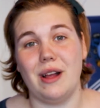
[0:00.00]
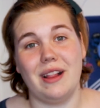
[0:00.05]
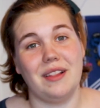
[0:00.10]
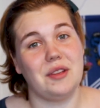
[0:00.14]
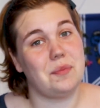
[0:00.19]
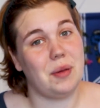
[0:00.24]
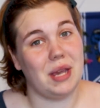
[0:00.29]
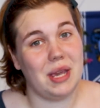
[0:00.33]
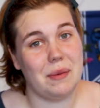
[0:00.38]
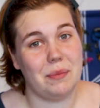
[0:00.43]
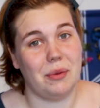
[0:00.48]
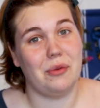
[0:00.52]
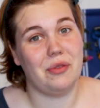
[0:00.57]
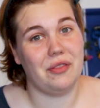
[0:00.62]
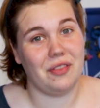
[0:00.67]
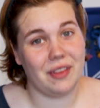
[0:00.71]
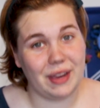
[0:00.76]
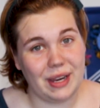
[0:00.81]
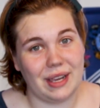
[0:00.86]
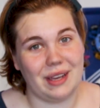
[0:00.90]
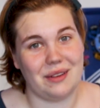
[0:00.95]
well as people
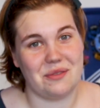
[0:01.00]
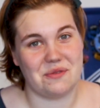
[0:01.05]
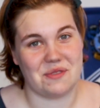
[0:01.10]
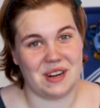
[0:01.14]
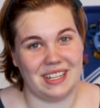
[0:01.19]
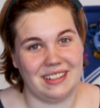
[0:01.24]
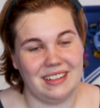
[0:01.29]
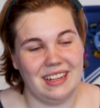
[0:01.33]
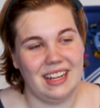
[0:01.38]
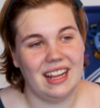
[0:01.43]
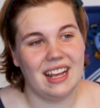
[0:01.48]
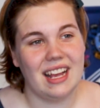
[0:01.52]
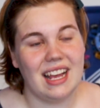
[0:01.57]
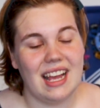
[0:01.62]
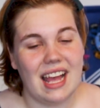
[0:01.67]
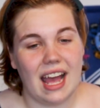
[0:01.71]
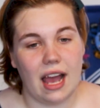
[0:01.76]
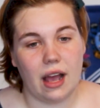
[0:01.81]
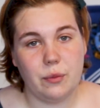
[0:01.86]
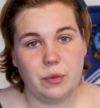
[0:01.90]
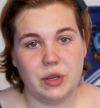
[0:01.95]
think it will,
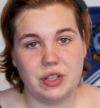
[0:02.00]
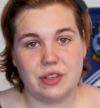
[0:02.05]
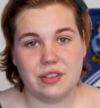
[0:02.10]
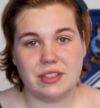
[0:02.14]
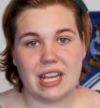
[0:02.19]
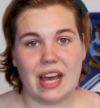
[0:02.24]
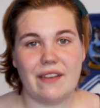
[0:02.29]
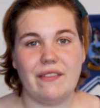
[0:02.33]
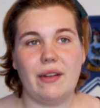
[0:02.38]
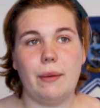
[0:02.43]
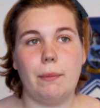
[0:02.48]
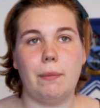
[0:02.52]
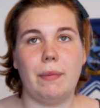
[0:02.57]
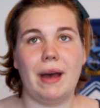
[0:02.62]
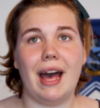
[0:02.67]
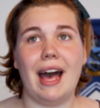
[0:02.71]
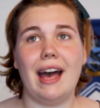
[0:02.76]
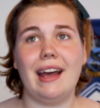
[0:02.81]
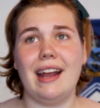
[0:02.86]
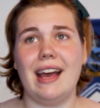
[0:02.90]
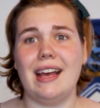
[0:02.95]
and we just have a
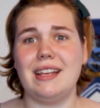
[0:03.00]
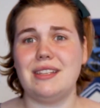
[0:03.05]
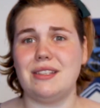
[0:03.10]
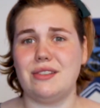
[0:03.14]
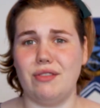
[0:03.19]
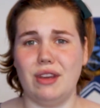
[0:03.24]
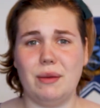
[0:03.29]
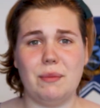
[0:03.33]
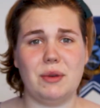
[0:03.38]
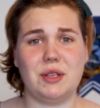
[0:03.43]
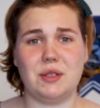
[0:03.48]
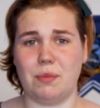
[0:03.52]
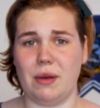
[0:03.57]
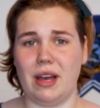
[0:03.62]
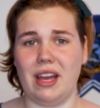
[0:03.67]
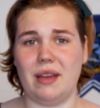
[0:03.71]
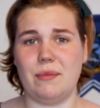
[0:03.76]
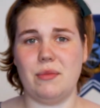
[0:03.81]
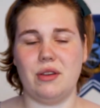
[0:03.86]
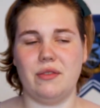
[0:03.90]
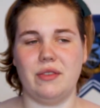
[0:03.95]
badass female
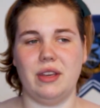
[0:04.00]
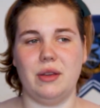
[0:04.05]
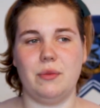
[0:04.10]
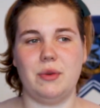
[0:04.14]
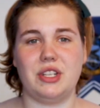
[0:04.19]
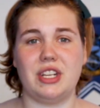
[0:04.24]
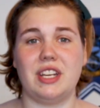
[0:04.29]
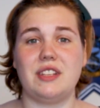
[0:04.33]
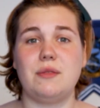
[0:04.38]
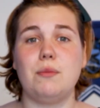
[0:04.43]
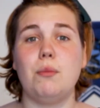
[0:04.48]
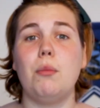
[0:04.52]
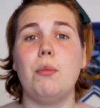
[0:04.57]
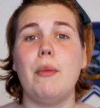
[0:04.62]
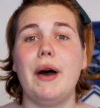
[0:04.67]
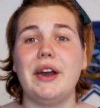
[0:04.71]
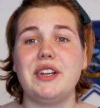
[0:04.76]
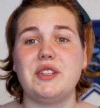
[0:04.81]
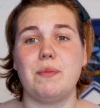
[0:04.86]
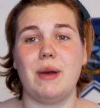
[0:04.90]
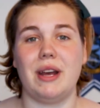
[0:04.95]
spy movie which has
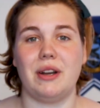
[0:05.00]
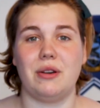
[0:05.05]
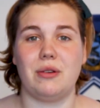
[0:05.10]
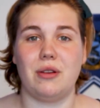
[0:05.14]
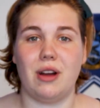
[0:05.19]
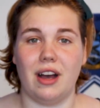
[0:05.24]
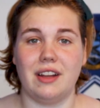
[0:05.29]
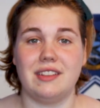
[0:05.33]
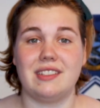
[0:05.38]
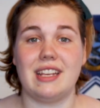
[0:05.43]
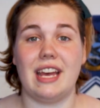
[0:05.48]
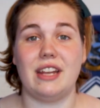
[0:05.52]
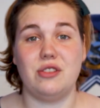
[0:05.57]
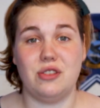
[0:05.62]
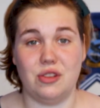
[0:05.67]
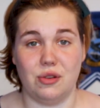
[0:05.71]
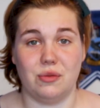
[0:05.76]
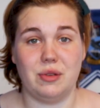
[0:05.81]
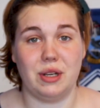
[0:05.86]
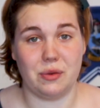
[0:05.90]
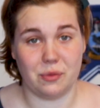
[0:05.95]
much better odds at
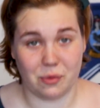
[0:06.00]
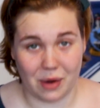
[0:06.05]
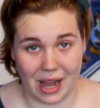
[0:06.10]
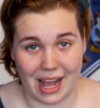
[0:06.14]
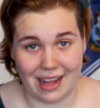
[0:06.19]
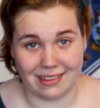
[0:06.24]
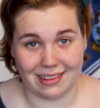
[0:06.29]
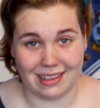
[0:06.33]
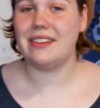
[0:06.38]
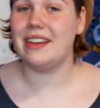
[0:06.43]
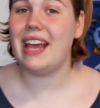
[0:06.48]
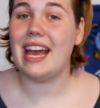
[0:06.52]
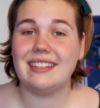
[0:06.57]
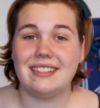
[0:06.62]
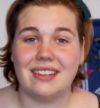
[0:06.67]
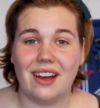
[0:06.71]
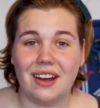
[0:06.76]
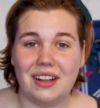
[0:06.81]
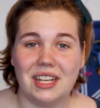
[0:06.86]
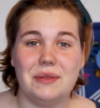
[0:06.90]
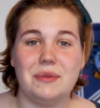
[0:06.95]
doing well. So
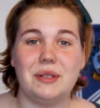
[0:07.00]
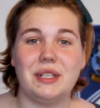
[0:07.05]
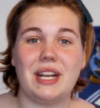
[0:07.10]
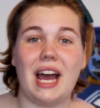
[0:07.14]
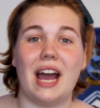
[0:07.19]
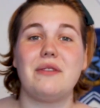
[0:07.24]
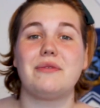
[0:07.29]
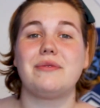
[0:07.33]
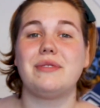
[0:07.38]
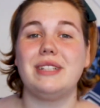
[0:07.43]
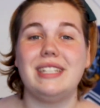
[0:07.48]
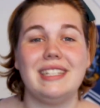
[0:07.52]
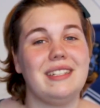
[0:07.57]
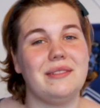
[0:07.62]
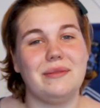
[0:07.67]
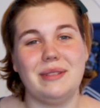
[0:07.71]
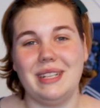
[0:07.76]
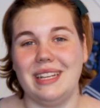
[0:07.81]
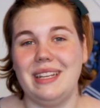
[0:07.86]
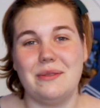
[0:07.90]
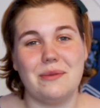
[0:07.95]
yes, Hollywood, I really,
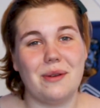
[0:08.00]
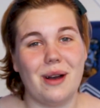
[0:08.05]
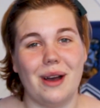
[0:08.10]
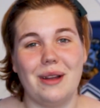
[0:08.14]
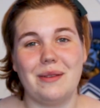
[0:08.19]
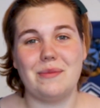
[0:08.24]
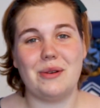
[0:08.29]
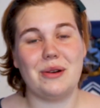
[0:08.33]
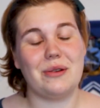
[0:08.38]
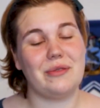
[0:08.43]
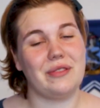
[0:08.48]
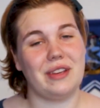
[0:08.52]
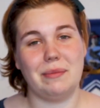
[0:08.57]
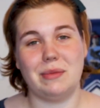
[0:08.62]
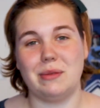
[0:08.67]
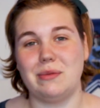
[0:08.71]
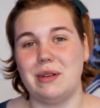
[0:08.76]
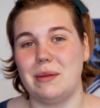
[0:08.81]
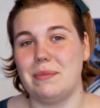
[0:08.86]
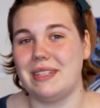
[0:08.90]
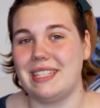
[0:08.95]
really want more
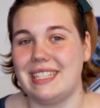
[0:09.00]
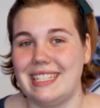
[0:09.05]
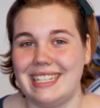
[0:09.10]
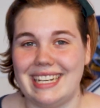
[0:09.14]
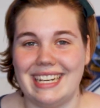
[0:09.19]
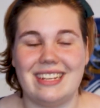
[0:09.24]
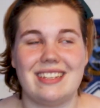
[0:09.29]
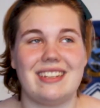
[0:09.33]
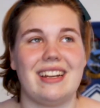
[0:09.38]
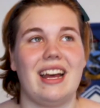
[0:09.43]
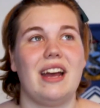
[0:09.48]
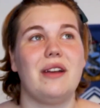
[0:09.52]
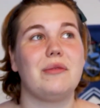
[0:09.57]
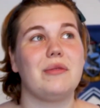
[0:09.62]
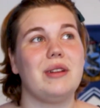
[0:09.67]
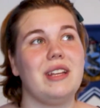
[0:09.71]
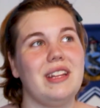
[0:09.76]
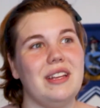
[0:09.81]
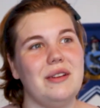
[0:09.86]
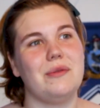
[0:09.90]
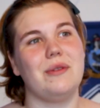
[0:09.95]
female representation. I
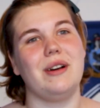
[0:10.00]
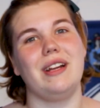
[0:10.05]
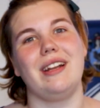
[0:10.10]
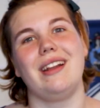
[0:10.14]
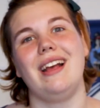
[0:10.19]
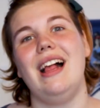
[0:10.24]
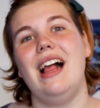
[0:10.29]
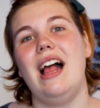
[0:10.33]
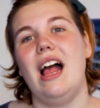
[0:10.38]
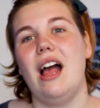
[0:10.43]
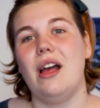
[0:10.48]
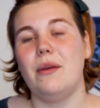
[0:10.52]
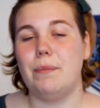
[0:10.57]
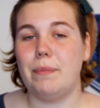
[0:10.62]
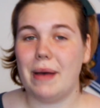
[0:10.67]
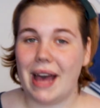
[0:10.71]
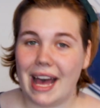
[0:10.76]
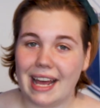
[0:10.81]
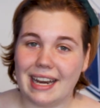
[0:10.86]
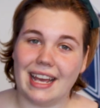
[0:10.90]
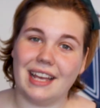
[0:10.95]
really want
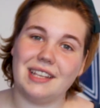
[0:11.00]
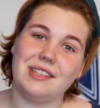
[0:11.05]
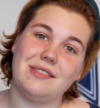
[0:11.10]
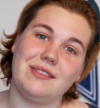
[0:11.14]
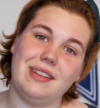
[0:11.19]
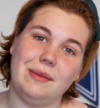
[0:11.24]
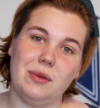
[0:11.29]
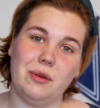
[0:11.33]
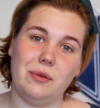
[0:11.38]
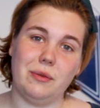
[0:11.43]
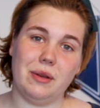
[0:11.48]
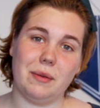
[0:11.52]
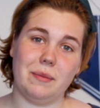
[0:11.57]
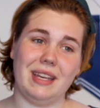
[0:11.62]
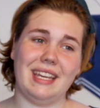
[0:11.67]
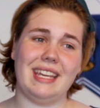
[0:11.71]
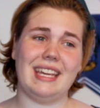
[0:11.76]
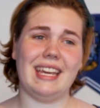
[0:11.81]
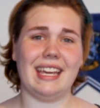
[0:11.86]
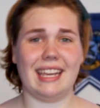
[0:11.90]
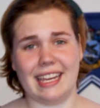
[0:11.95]
badass female
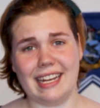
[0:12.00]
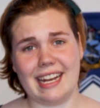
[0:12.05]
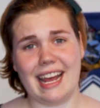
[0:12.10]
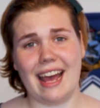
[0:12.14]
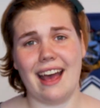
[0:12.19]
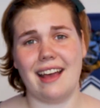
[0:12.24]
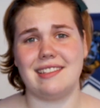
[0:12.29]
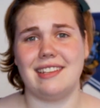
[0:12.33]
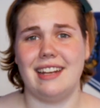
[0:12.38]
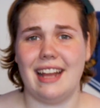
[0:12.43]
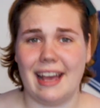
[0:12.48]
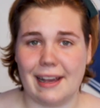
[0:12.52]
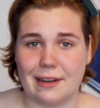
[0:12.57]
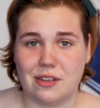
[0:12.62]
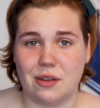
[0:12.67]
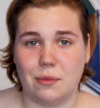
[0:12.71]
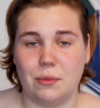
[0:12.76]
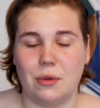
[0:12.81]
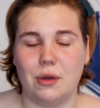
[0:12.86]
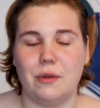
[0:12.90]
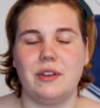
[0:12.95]
women kicking ass in
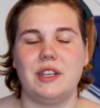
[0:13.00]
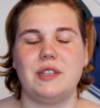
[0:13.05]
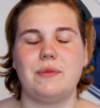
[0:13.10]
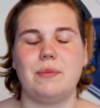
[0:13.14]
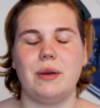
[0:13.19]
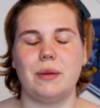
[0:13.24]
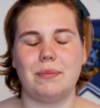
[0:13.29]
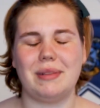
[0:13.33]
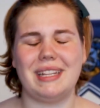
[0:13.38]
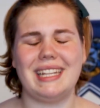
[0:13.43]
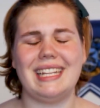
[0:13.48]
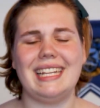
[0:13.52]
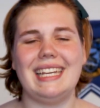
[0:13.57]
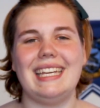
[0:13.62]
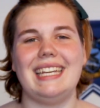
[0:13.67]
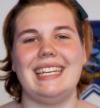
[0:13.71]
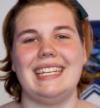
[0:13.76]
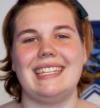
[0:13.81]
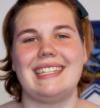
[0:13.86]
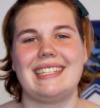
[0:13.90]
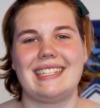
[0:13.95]
action movies, but
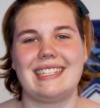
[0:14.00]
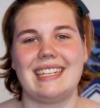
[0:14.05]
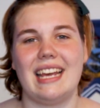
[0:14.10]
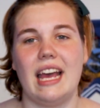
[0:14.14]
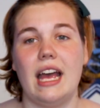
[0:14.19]
please,